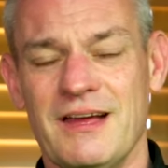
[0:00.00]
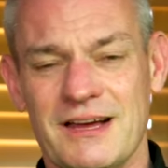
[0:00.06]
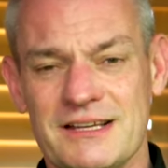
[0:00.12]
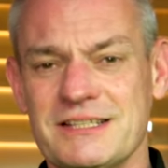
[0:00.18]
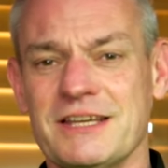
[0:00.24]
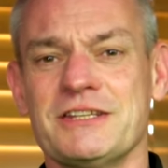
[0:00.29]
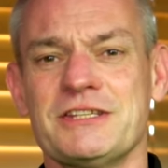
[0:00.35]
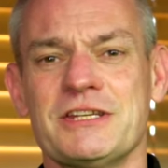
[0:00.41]
I
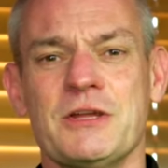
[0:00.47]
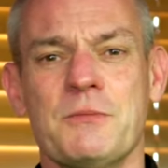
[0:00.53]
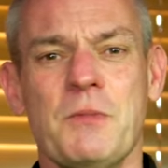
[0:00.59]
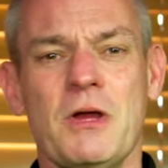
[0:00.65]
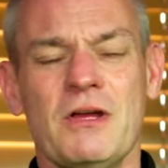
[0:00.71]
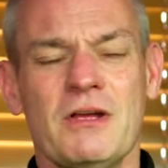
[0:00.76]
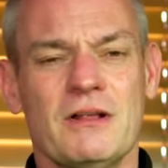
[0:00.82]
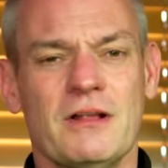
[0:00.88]
say to
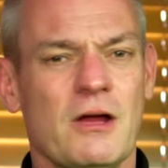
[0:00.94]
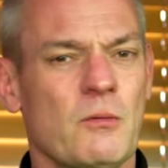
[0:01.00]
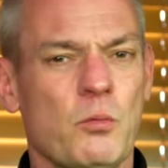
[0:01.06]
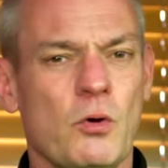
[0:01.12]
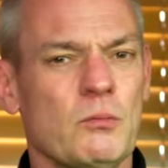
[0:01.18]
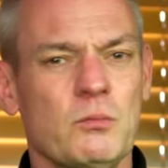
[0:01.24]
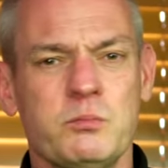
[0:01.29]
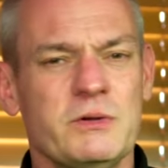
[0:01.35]
them, right,
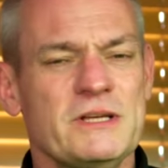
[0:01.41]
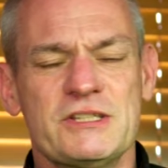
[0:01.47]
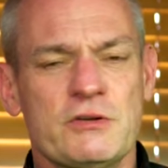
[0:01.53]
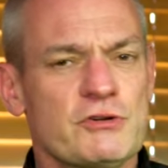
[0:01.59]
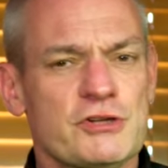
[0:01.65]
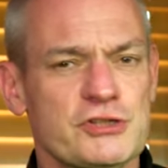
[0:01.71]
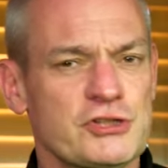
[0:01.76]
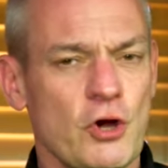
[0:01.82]
what is
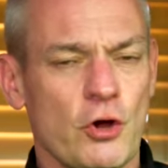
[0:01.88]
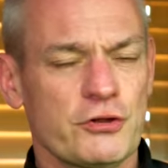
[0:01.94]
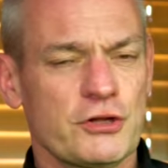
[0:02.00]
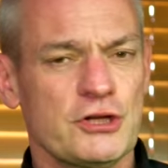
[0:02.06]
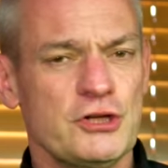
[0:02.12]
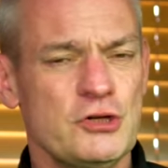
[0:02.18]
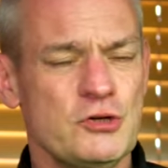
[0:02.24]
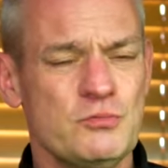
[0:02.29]
there a shot
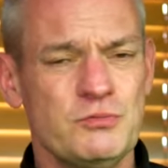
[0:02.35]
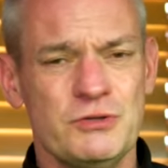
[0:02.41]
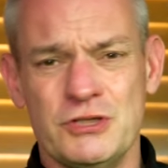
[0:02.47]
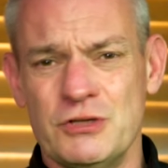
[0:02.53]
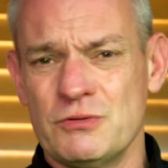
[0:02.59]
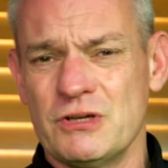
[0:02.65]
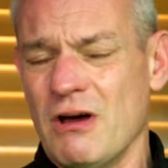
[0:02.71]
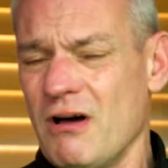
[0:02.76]
that
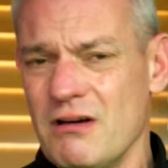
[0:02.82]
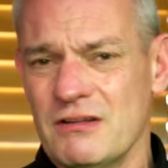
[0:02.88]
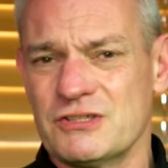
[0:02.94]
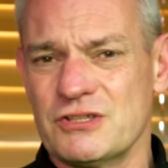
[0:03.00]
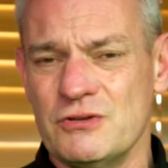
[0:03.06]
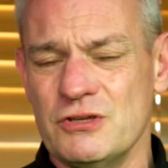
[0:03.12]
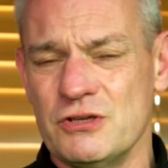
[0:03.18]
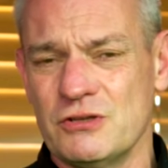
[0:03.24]
you can't
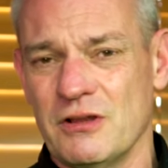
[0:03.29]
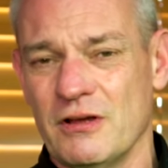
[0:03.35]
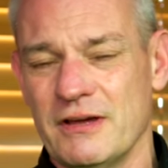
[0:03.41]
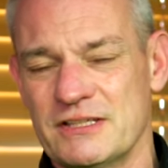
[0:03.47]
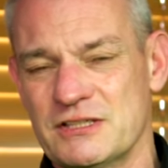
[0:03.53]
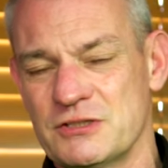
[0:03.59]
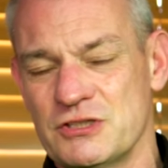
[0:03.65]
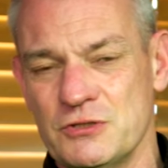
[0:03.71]
do, you'd
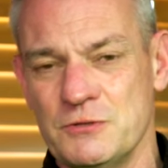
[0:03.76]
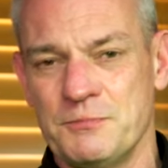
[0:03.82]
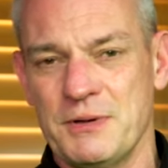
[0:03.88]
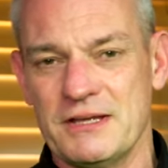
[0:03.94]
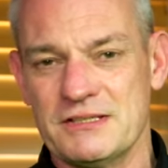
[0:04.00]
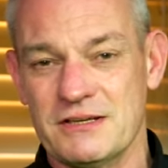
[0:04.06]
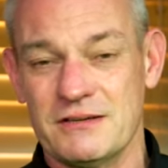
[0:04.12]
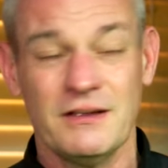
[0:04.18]
like to do
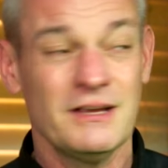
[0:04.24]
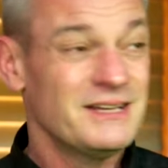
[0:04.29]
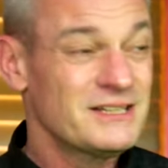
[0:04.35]
better?